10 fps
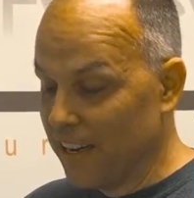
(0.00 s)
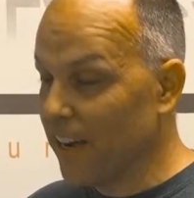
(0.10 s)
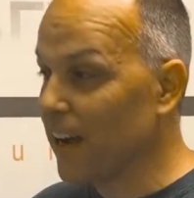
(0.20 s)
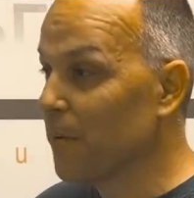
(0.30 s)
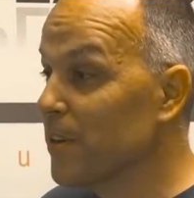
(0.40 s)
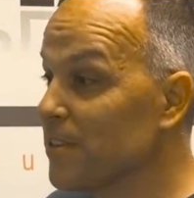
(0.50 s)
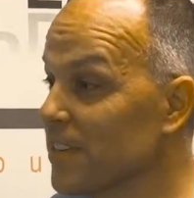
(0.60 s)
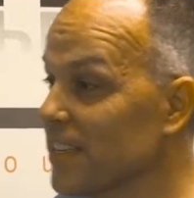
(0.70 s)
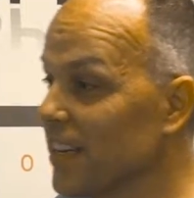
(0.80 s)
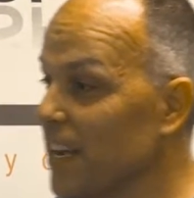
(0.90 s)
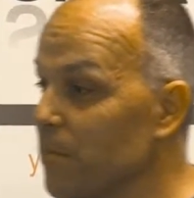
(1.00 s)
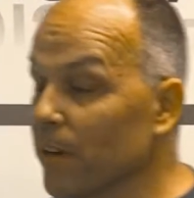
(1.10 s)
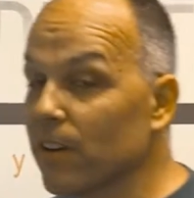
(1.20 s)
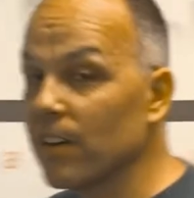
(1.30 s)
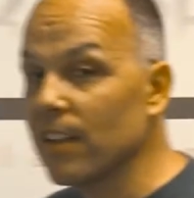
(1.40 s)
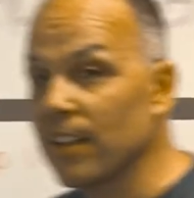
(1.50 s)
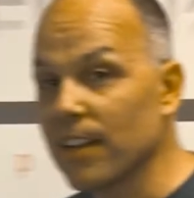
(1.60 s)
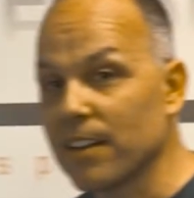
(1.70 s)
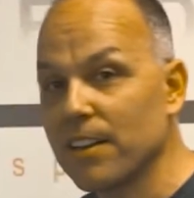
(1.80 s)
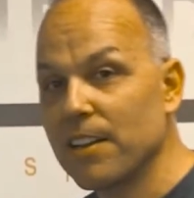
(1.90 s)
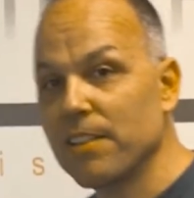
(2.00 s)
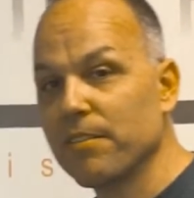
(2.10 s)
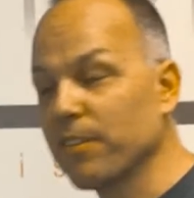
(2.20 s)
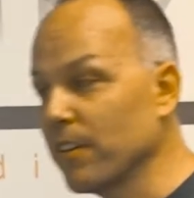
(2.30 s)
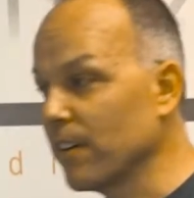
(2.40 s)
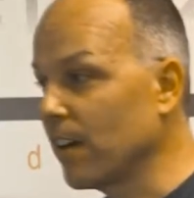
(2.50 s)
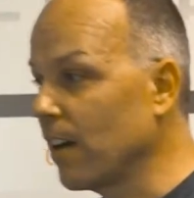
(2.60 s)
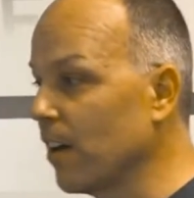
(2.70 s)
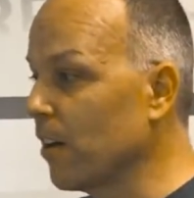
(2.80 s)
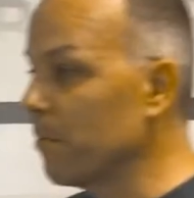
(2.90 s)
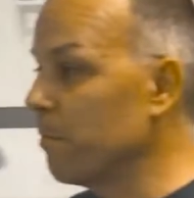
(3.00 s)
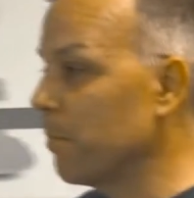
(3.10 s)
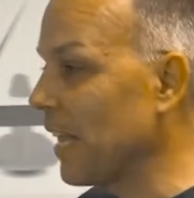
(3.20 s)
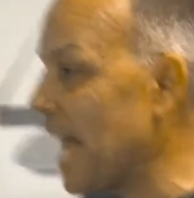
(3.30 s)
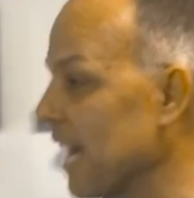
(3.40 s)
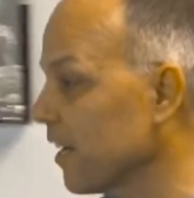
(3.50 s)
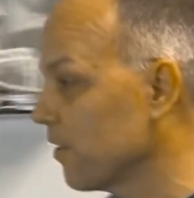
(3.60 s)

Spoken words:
right, we use the same acrylic for our black